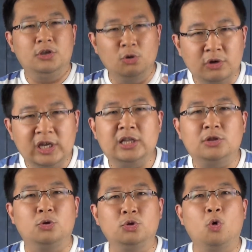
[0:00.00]
you
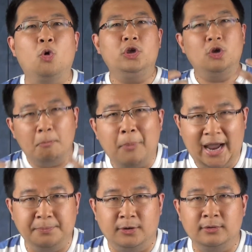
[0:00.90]
need to know your
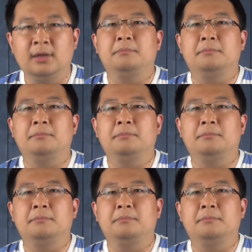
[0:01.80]
Bible